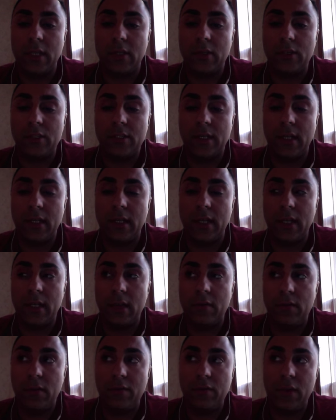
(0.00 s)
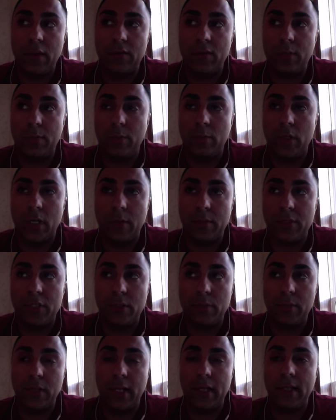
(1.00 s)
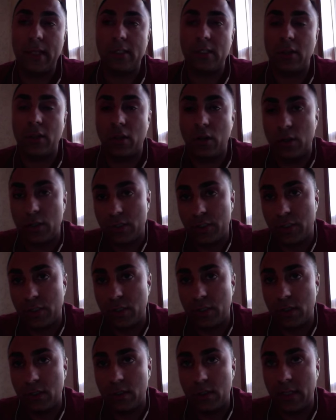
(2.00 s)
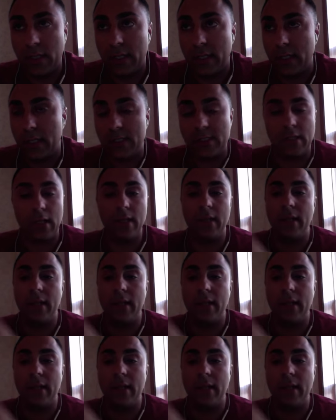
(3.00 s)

understand that even if you have a commission plan that's larger, it's not